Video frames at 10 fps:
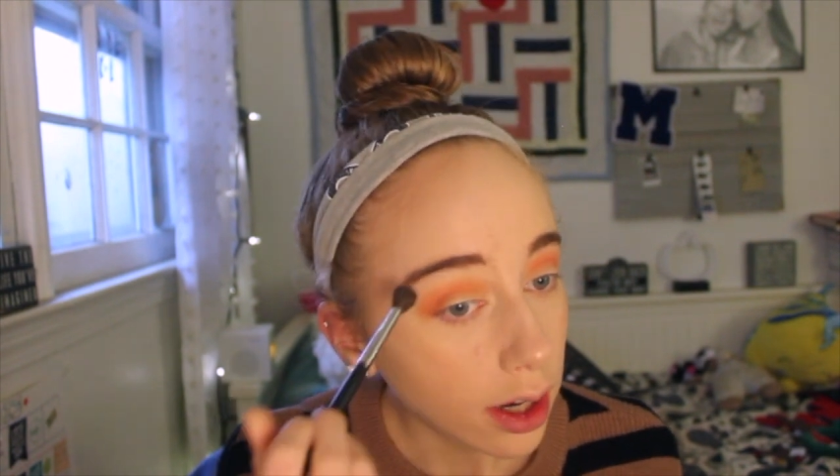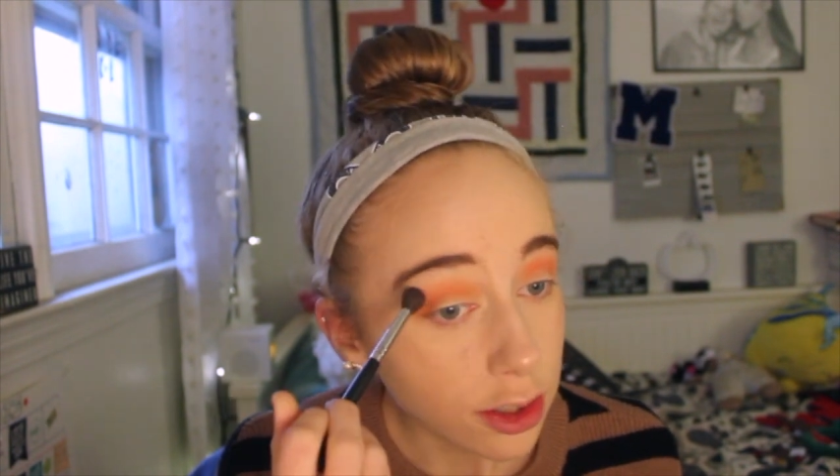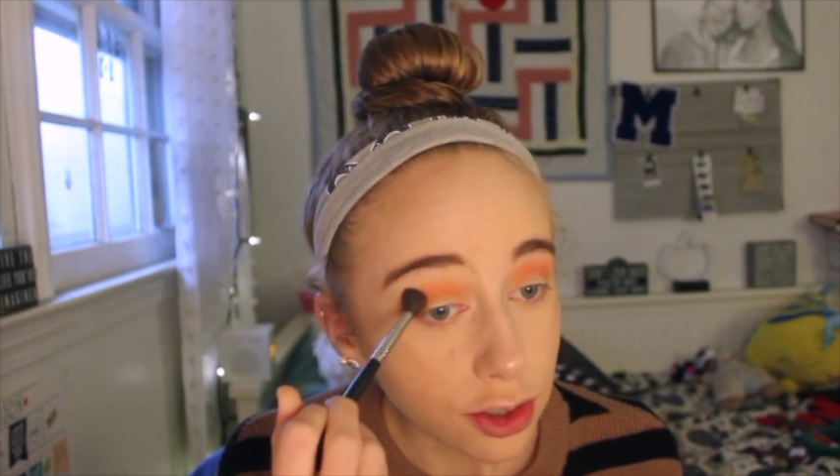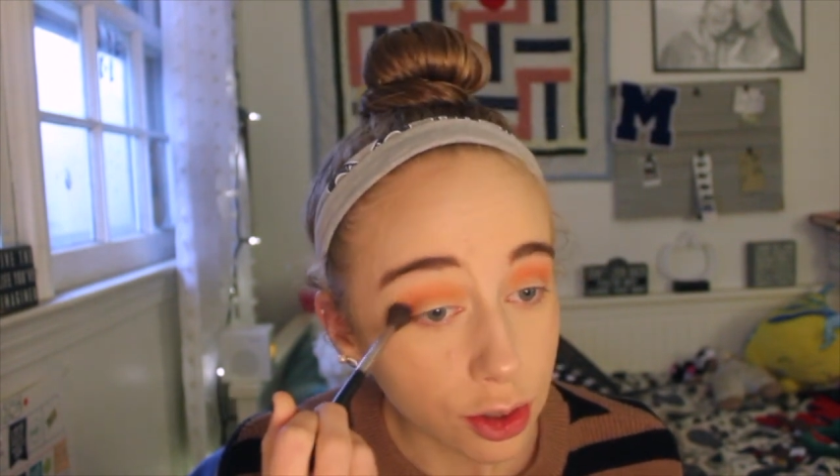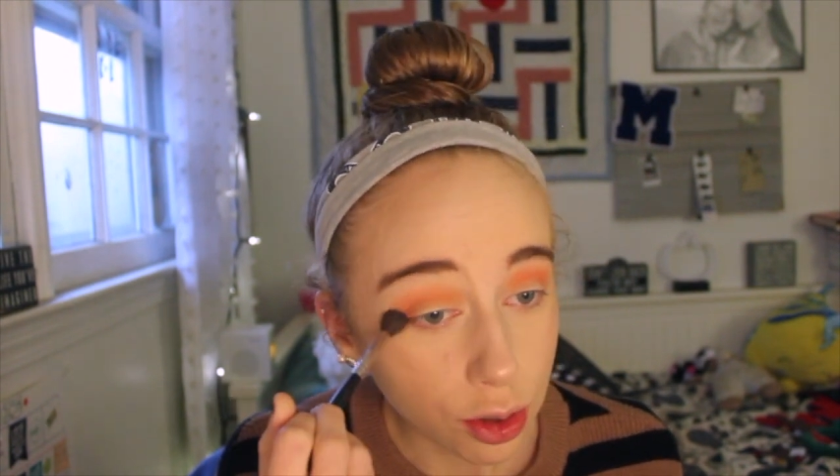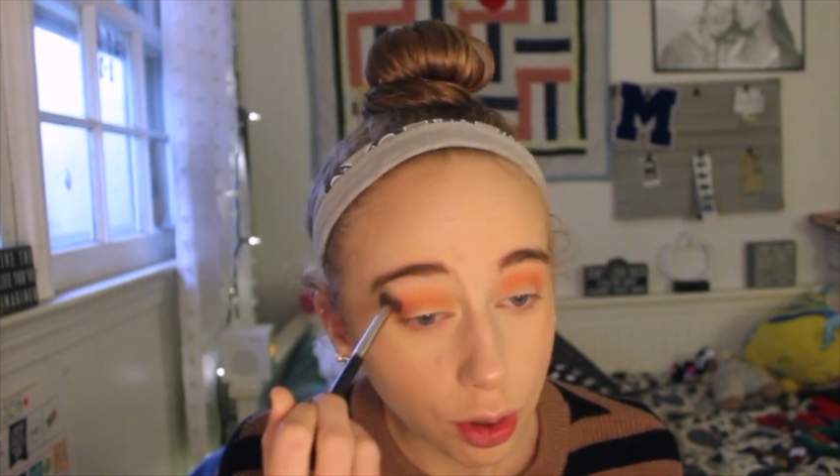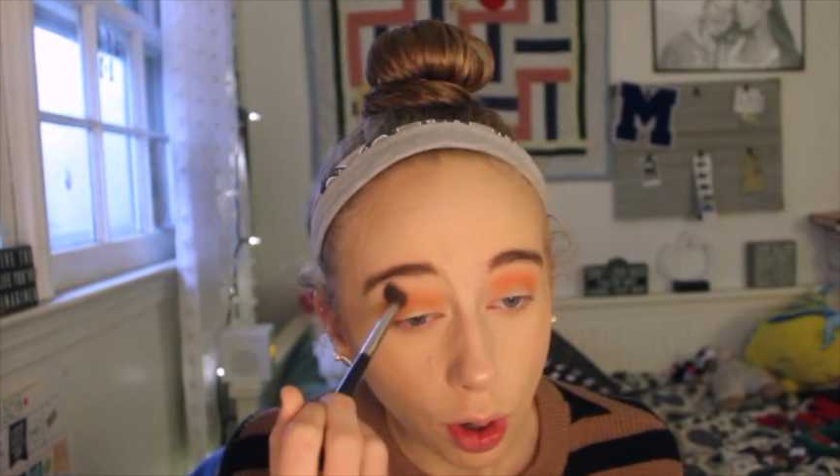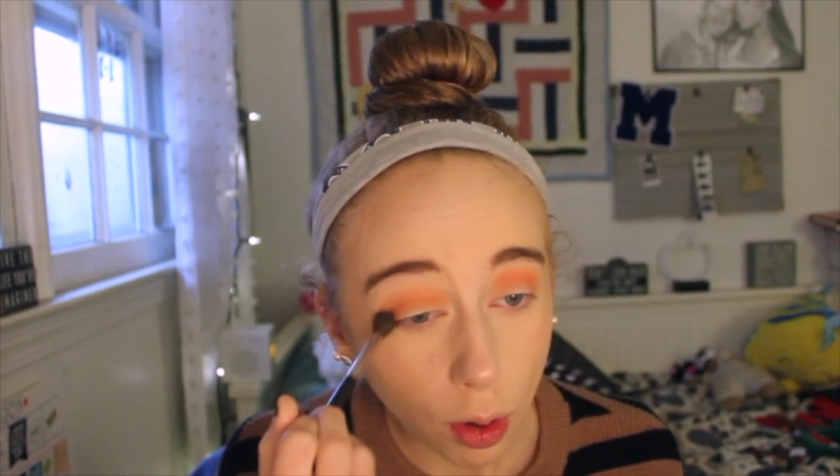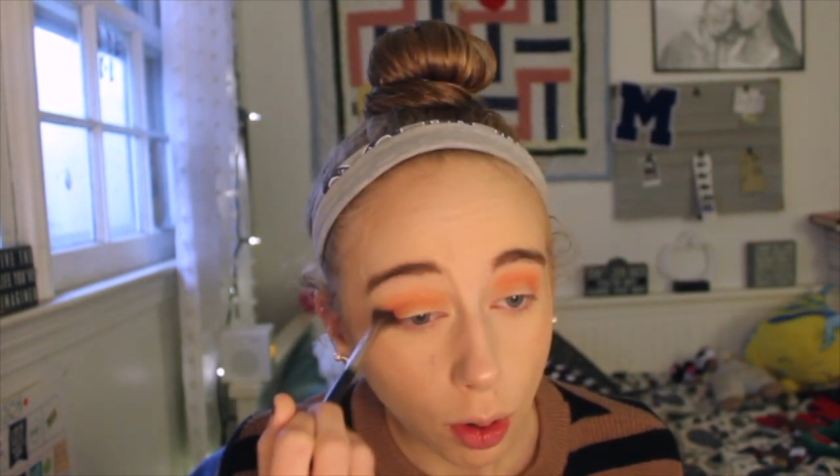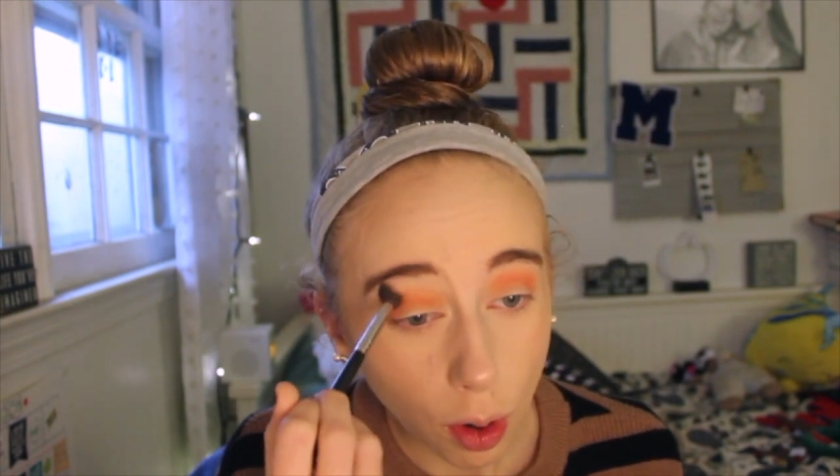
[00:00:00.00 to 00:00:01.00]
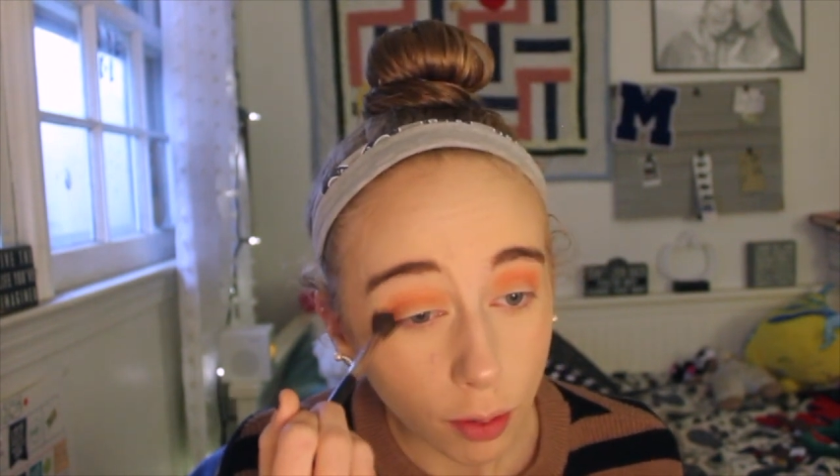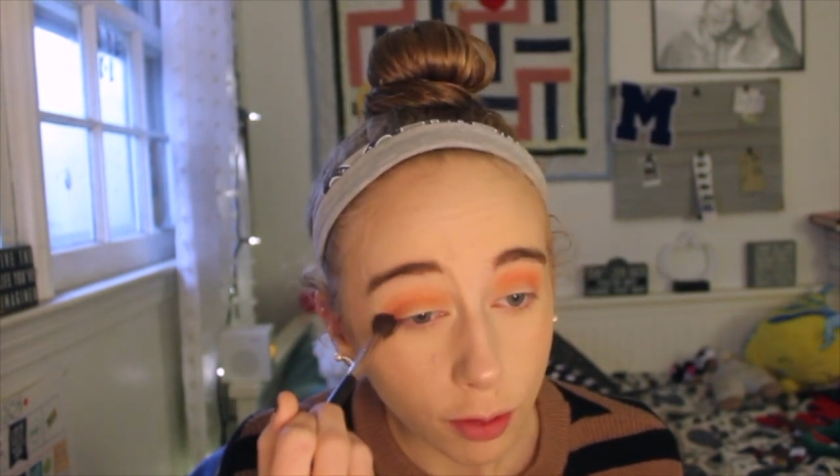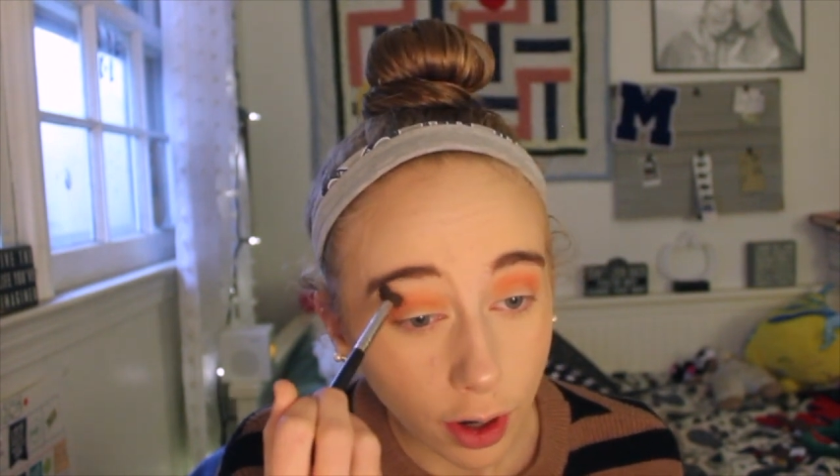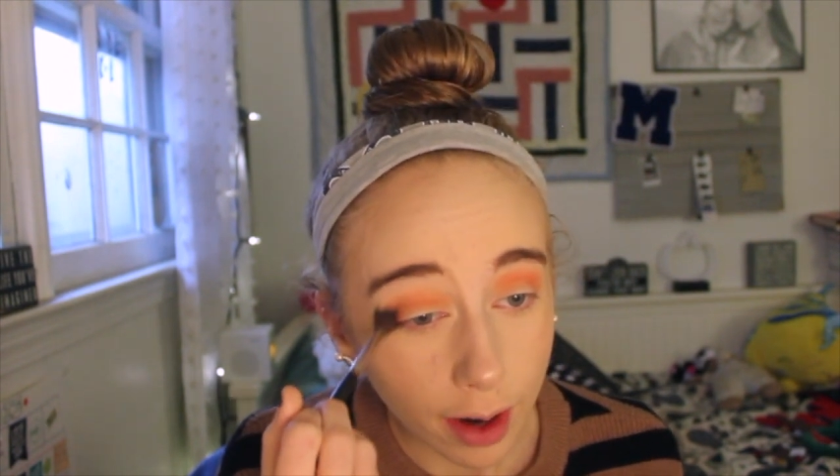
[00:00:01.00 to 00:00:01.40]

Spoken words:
and just go over